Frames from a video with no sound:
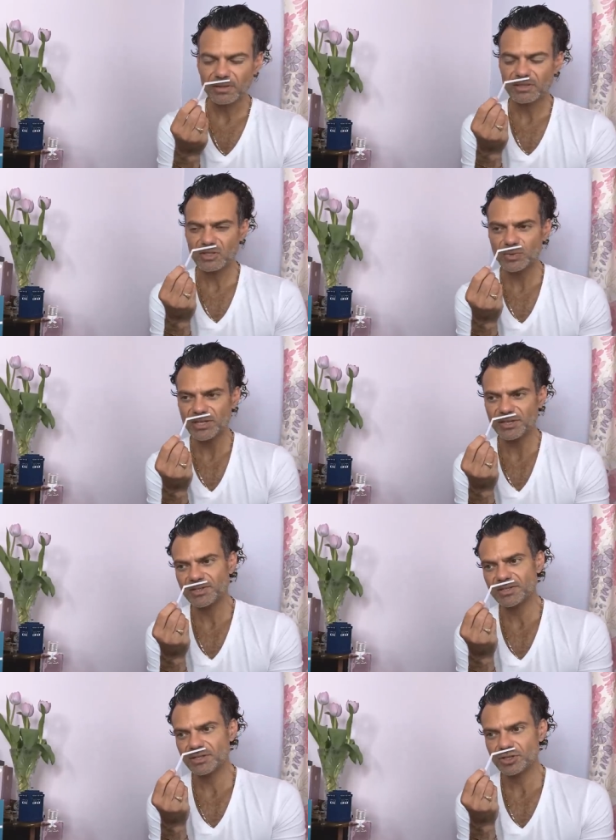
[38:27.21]

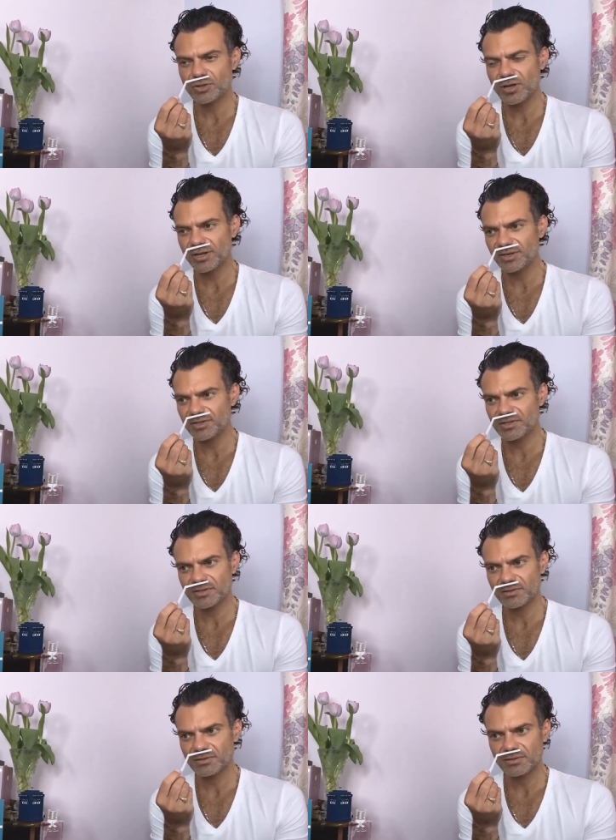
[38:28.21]
sweetness and
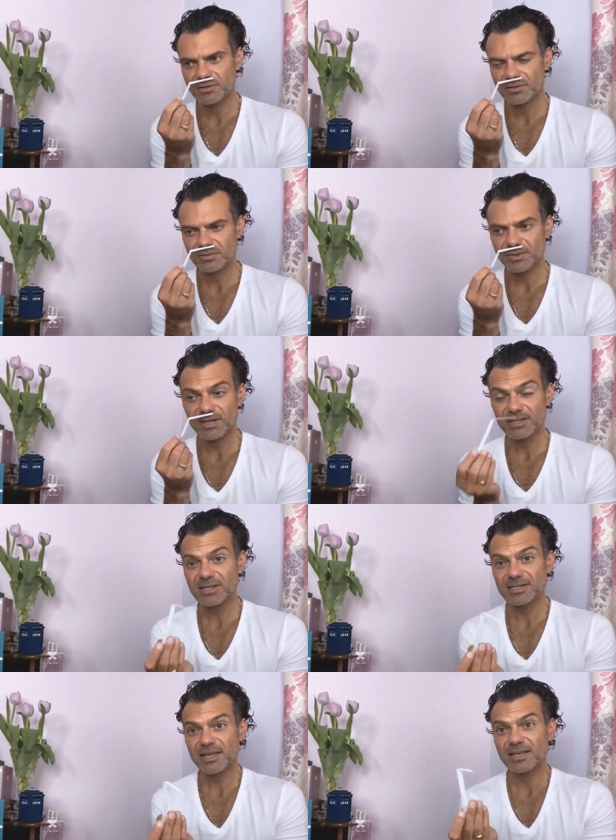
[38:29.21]
dryness but as i
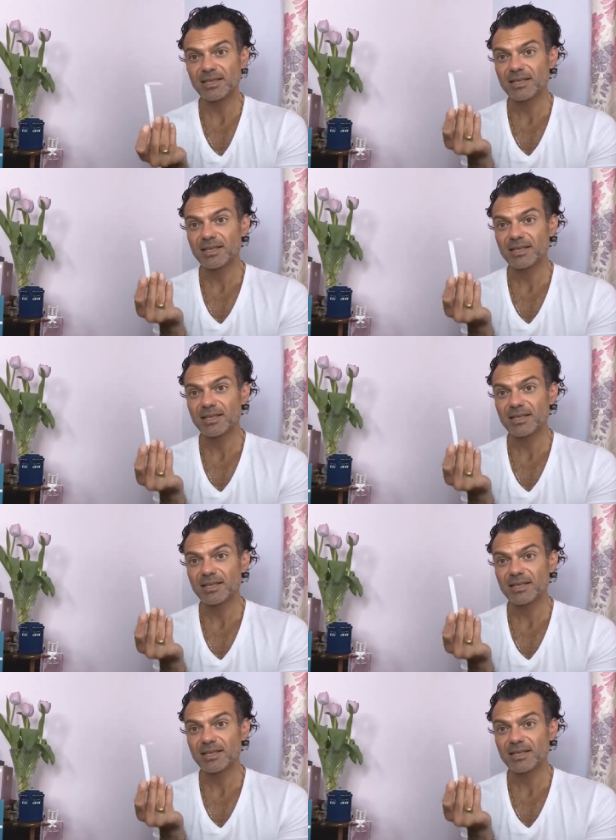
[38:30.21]
say